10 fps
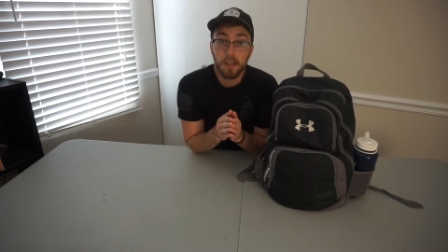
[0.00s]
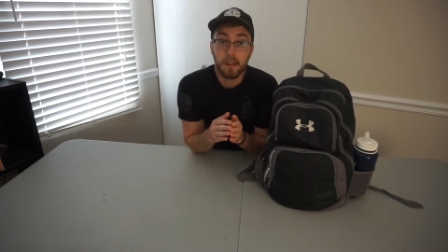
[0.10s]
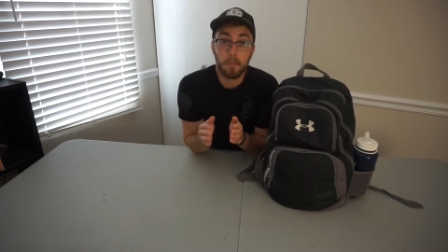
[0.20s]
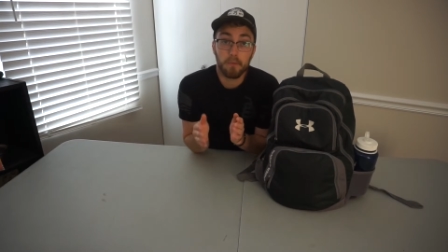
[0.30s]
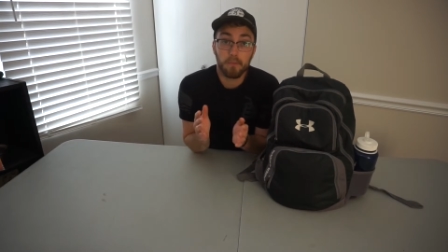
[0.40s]

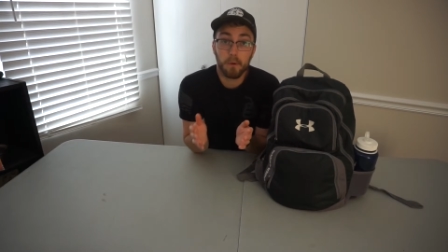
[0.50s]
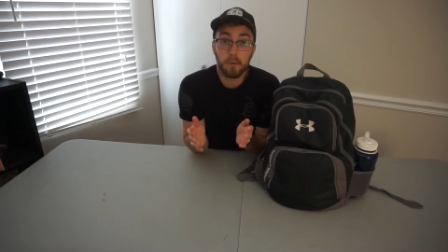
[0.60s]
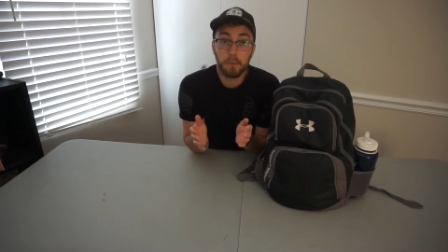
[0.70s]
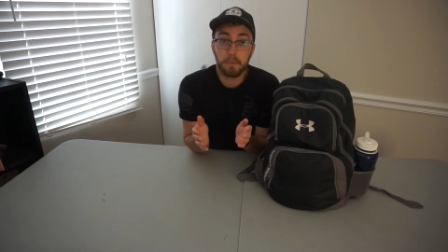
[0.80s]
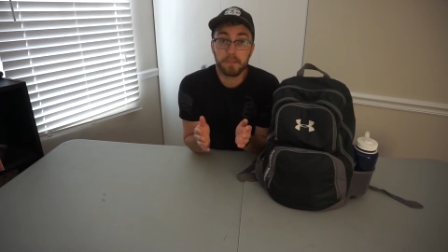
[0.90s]
Now before
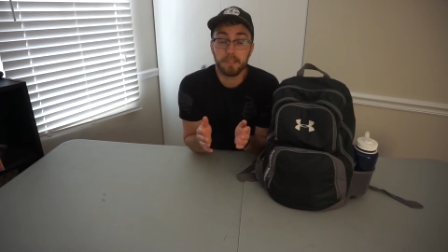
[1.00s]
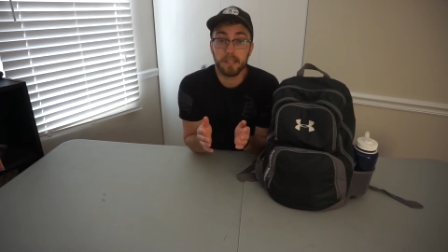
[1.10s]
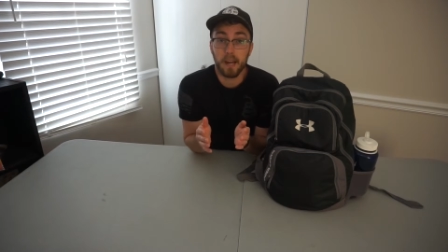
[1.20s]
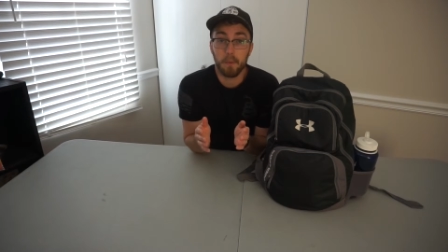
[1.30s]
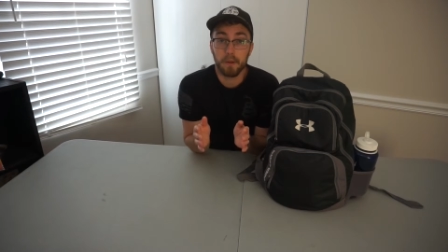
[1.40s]
we
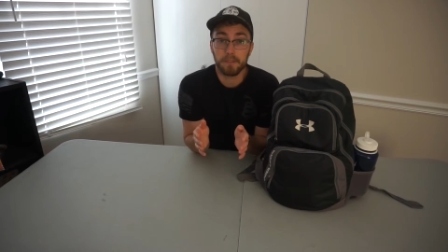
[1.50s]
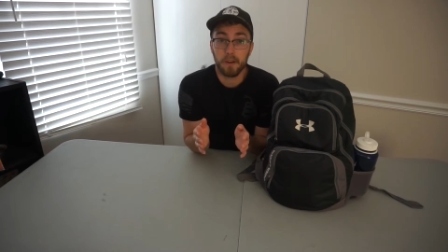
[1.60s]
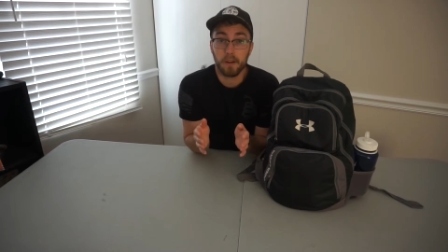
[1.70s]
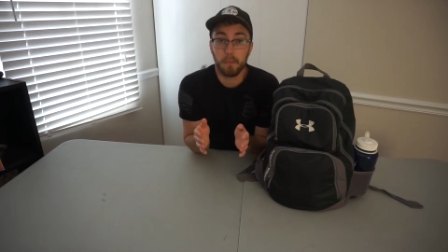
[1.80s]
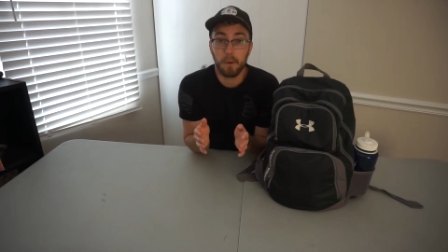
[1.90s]
proceed, I want to
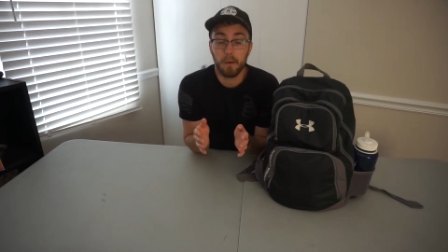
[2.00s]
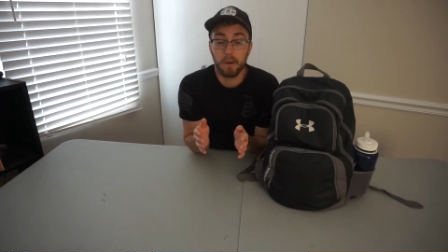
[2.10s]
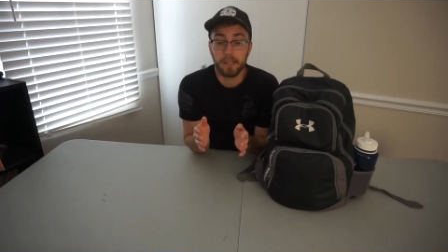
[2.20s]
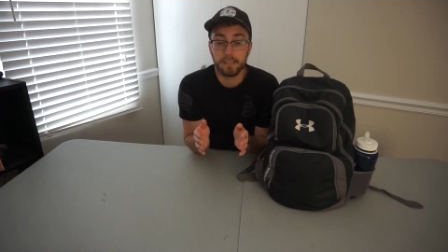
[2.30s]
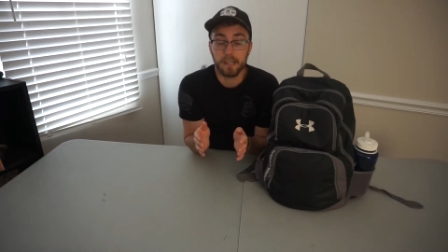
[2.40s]
talk
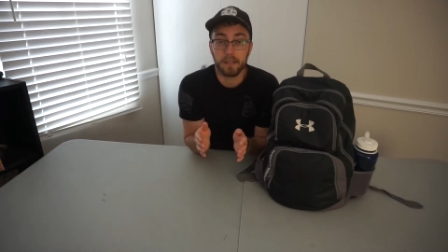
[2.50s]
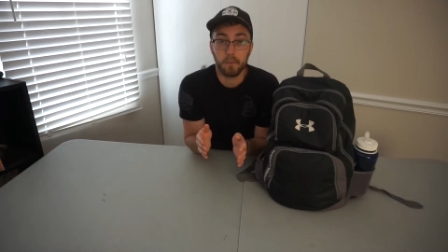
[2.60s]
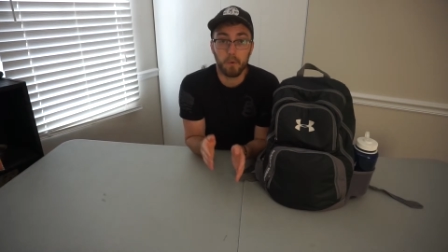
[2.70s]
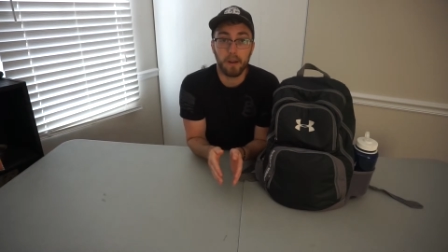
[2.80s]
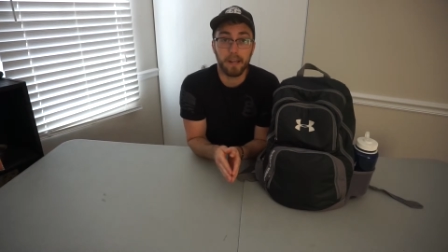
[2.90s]
about exactly
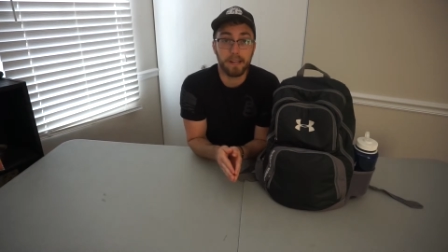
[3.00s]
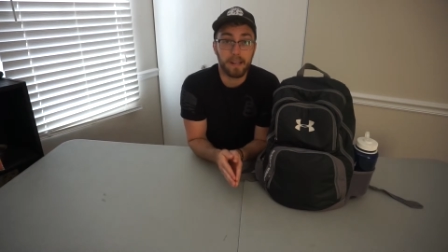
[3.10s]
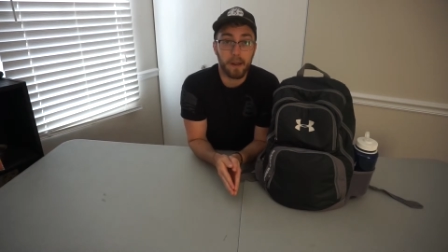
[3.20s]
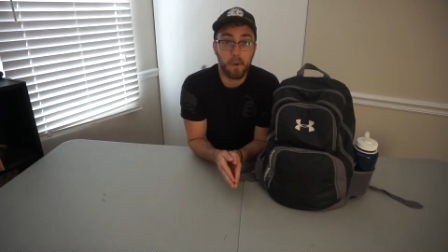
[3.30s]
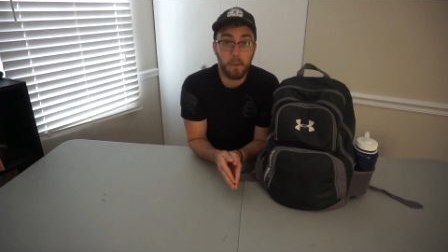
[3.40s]
what a
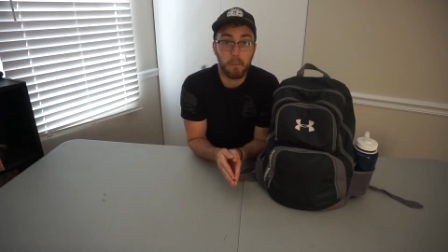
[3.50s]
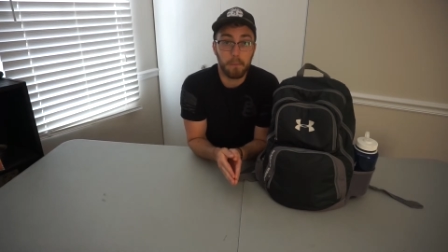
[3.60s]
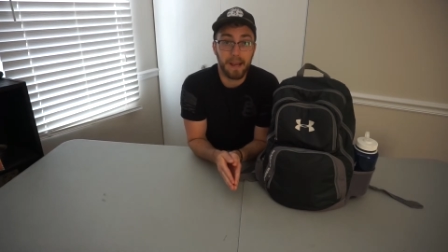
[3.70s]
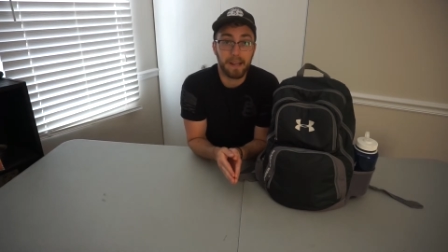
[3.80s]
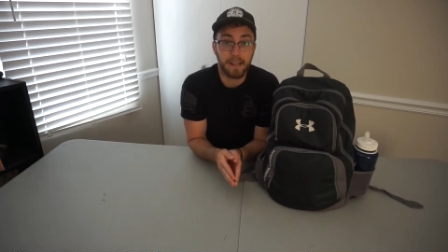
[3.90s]
get home
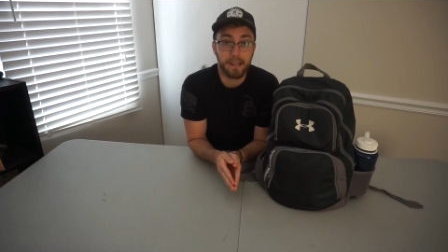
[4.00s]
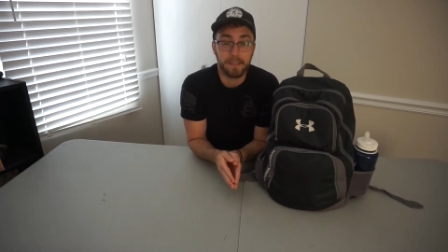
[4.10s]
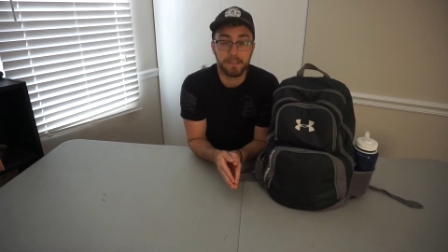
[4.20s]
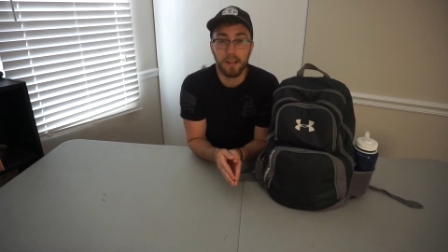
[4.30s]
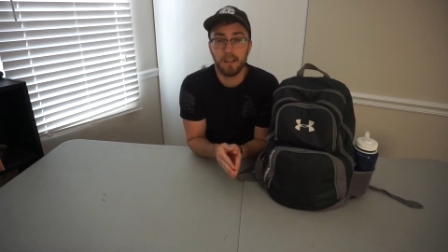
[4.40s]
bag
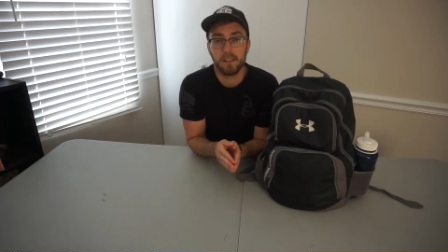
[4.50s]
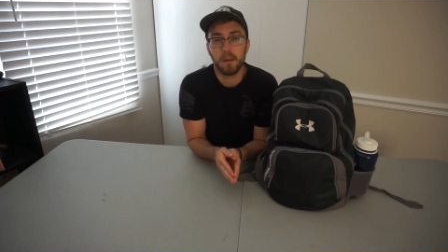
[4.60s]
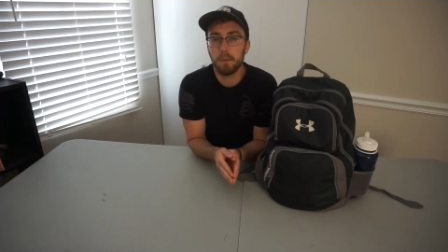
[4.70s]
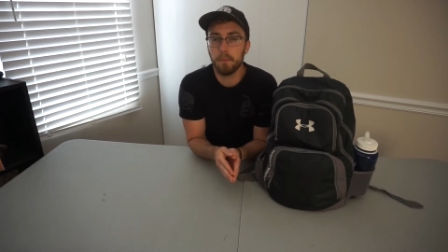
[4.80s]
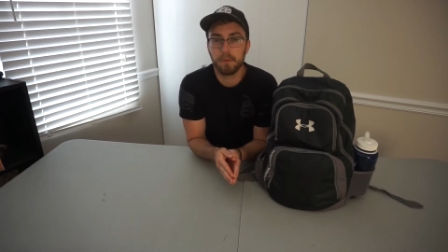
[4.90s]
is. A
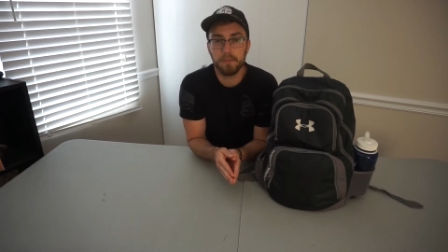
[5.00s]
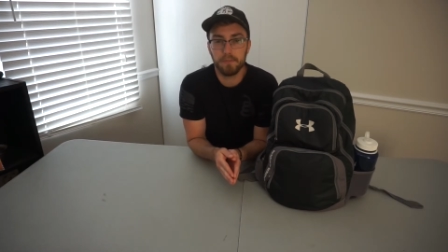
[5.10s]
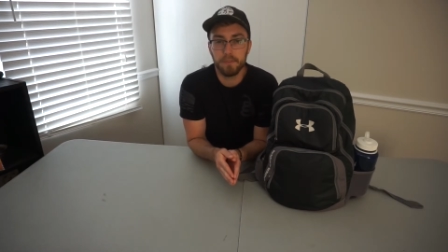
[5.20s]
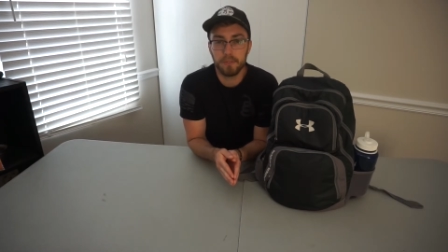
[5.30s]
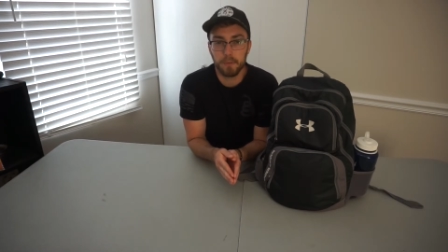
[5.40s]
lot of people
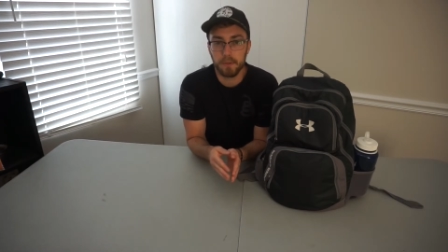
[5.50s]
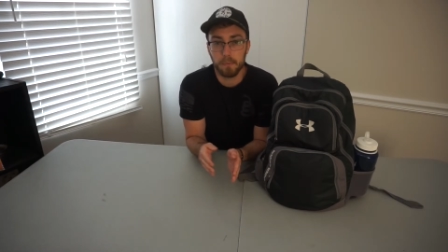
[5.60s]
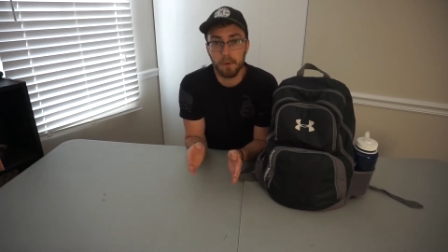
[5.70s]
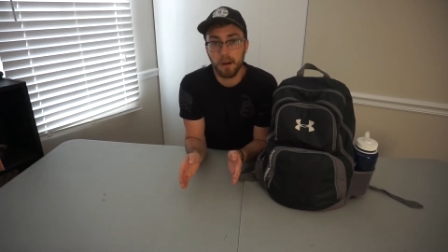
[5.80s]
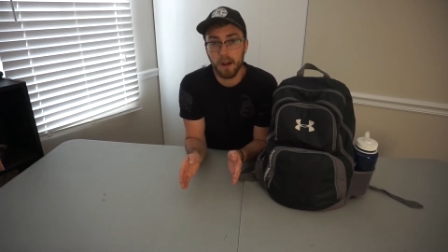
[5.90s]
confuse it with a
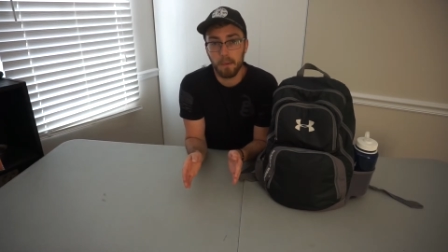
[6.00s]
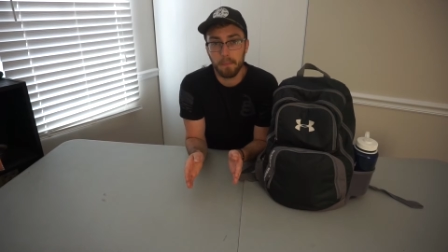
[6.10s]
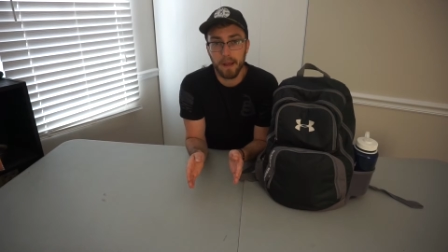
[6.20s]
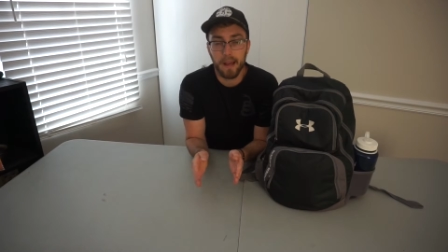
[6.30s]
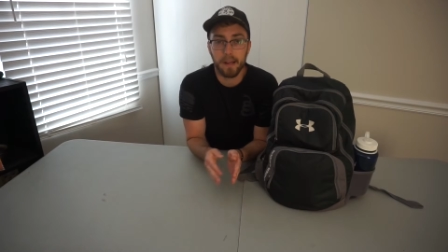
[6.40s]
bug out
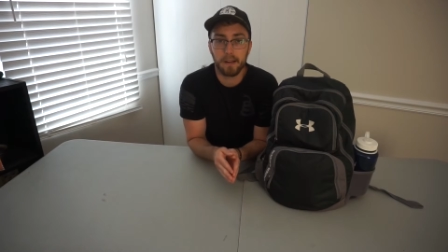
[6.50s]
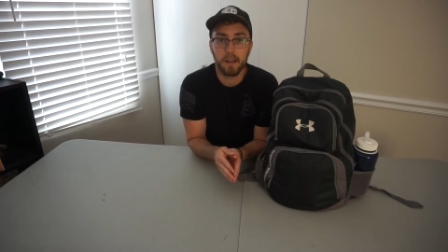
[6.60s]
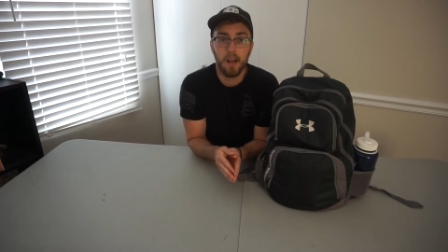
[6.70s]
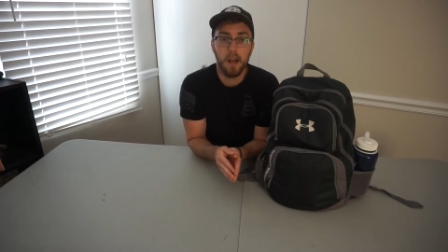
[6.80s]
bag